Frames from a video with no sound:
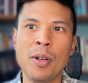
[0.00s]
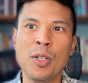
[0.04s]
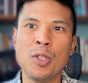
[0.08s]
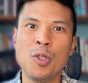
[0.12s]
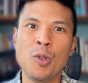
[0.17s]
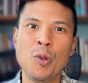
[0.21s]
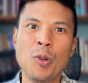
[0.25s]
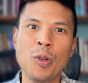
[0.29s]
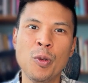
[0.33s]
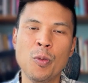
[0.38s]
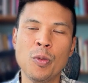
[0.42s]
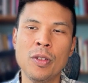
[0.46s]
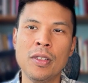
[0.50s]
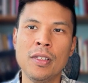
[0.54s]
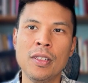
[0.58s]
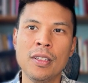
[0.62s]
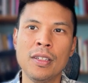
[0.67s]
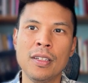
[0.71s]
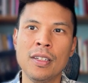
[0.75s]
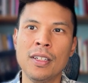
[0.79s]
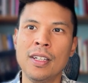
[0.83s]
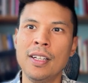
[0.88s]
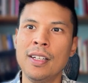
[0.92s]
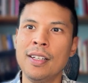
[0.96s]
doing with
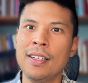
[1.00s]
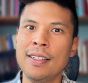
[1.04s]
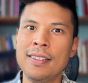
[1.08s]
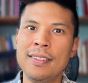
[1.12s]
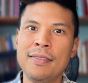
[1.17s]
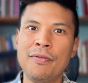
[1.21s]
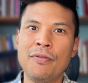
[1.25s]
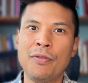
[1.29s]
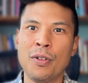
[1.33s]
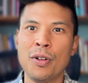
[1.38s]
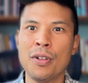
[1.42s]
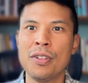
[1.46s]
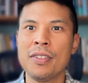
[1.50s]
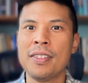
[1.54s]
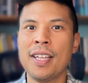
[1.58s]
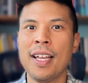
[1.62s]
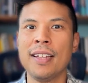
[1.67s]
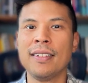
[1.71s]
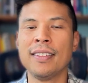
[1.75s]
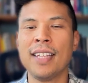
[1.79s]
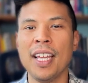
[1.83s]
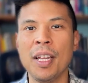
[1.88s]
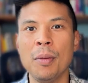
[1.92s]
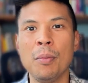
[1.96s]
the first
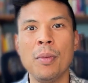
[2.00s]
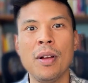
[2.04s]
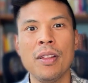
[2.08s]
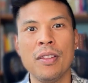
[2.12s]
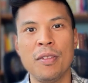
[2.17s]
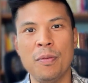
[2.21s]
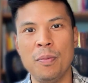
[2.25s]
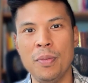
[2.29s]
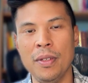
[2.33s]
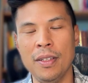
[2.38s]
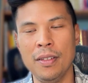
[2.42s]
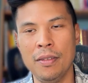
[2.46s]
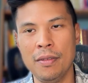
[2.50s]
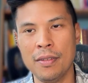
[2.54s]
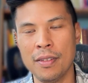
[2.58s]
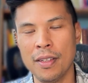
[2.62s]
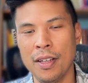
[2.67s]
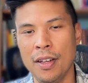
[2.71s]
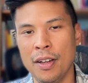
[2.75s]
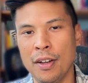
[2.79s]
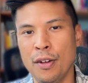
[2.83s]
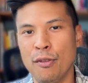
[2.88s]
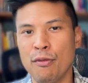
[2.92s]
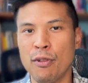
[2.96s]
10K month piece?
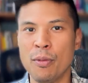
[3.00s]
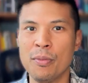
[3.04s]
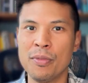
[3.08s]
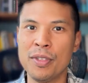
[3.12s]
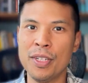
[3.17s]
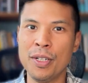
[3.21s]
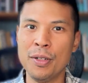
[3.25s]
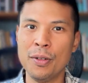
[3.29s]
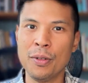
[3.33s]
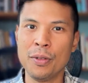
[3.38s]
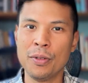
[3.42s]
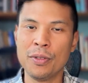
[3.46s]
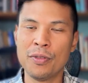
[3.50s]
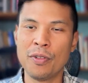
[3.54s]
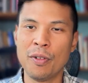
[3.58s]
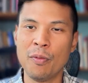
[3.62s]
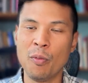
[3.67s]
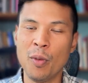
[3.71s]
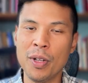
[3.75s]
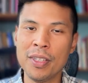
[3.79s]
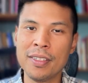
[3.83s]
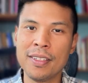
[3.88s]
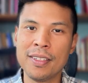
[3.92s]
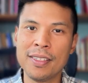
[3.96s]
From
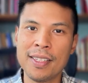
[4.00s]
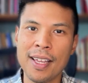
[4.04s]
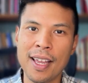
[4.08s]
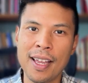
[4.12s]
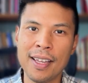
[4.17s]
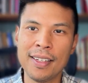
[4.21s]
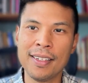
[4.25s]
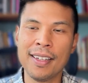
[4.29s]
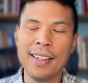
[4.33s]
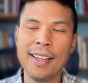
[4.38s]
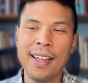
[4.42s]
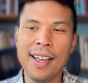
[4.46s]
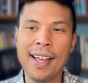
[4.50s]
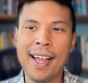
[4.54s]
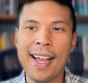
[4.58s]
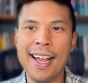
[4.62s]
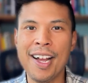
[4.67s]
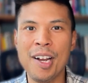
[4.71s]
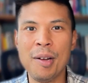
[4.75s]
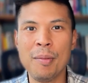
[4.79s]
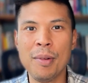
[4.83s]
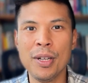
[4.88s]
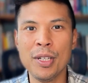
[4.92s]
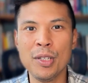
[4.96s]
1 to 10,
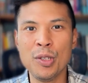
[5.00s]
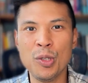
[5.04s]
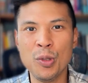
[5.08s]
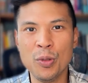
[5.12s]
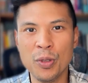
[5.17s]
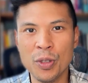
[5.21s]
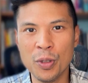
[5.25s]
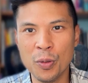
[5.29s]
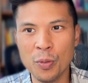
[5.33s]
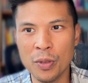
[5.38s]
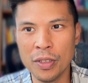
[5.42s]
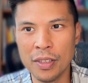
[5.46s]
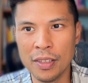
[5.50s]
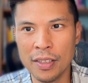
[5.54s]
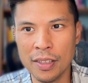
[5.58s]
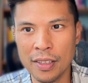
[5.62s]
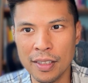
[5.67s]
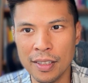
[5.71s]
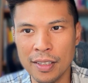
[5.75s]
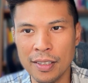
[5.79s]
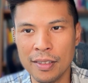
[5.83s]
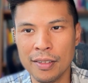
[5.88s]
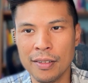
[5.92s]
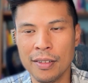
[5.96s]
how am I doing with
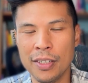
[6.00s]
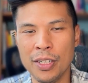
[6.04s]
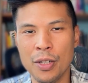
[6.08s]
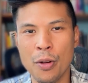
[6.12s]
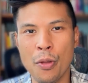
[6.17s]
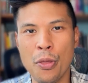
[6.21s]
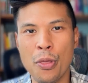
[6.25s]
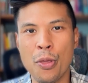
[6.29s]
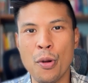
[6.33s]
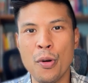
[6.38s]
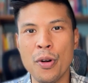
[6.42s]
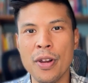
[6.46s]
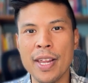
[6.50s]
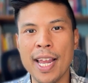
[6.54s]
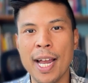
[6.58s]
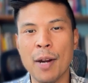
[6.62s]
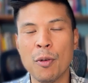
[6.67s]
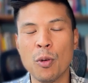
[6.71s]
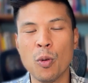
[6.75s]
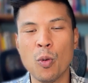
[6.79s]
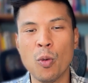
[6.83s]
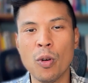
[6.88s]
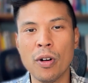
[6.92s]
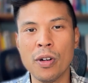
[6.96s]
the
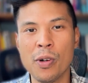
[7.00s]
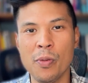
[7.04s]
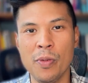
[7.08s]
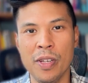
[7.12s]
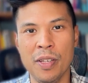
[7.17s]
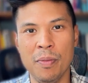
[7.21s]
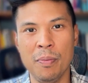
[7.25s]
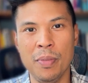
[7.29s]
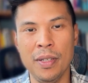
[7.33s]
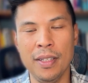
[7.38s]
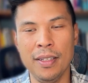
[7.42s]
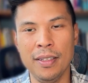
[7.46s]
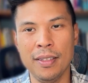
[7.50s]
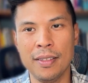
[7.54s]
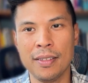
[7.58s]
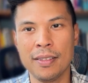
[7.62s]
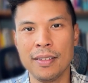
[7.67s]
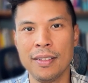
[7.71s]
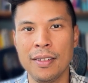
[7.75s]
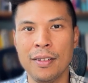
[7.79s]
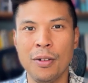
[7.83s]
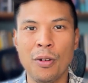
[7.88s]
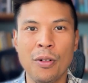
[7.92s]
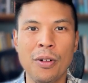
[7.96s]
30-hour work week piece?
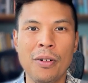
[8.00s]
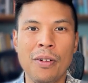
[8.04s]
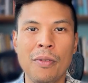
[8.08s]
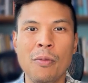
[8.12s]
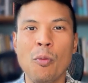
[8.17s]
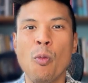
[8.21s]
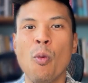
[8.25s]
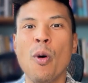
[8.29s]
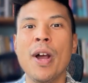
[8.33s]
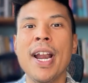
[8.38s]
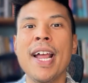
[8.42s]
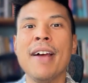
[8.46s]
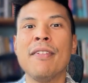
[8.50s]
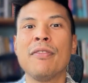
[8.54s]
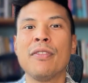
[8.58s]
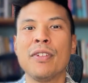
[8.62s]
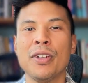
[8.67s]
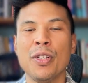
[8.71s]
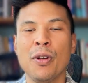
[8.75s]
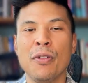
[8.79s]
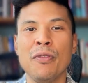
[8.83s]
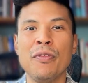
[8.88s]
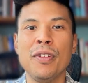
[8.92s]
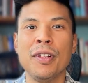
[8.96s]
Or whatever,
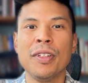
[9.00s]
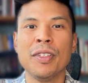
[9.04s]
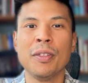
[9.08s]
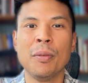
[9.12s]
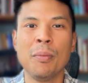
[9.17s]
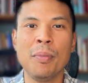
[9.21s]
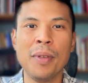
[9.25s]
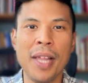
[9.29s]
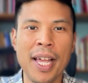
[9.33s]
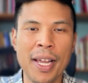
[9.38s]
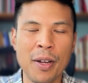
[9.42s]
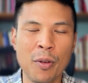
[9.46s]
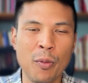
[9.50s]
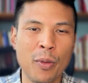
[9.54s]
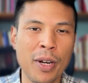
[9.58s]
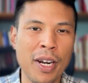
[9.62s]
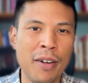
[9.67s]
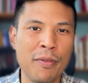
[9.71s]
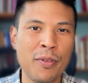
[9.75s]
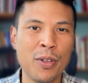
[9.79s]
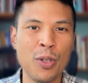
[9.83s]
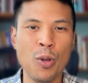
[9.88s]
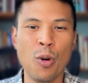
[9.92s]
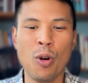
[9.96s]
fill in the blank,
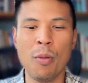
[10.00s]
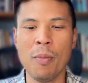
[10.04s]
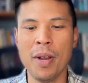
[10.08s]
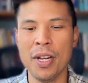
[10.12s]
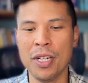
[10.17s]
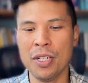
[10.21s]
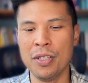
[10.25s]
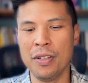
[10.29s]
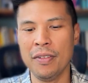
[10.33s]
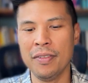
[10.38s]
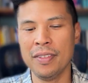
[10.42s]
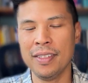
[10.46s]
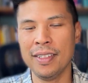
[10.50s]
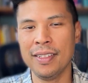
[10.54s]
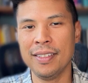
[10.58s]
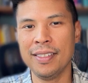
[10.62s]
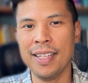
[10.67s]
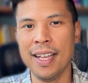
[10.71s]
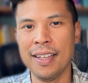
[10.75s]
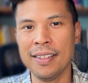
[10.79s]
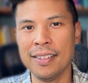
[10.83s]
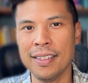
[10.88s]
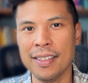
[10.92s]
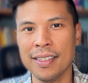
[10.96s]
whatever your measure of
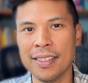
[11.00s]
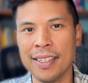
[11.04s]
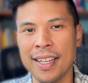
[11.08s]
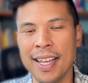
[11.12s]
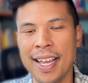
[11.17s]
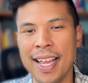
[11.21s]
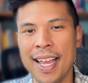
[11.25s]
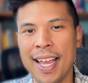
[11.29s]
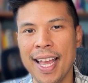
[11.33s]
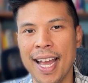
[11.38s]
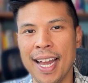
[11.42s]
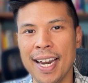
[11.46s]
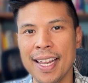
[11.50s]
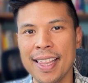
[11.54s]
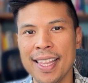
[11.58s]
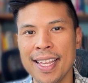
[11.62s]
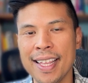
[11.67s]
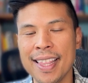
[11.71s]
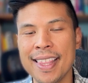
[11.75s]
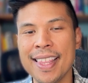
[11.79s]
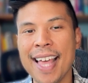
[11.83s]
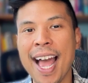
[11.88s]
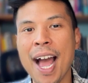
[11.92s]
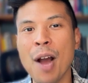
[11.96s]
success is. And I
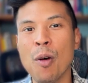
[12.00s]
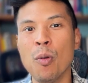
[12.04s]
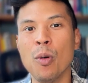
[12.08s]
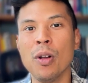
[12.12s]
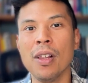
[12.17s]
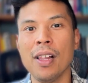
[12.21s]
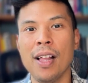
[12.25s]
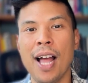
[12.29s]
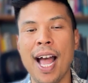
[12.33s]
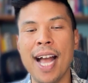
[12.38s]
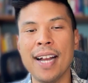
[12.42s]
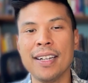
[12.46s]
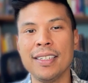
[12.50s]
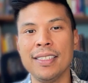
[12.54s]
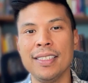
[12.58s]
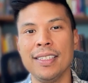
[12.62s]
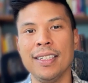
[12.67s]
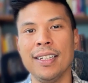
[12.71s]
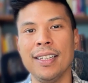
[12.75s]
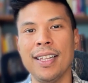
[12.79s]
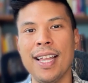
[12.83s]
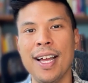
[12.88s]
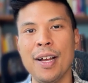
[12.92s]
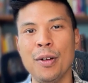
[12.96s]
think that will actually
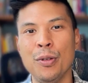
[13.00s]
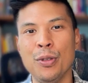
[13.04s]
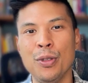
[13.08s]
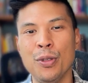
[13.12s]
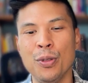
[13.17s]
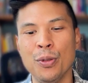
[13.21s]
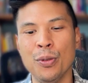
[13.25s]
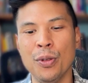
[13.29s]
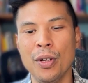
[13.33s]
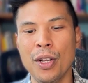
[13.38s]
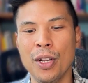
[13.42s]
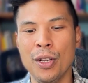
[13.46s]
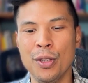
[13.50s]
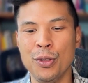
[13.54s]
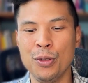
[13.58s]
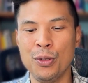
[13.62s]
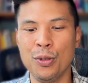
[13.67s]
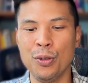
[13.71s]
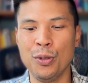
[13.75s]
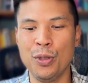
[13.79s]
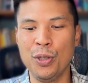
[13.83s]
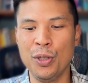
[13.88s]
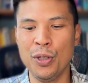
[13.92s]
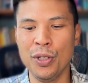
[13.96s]
allow you
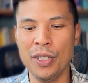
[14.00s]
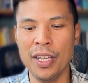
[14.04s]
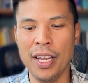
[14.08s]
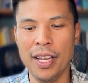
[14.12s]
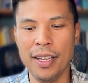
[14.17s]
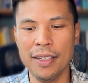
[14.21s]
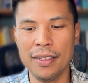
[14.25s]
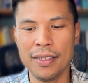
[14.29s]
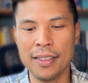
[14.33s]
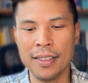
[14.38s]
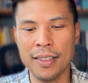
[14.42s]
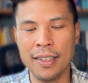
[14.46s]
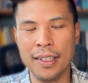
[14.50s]
to create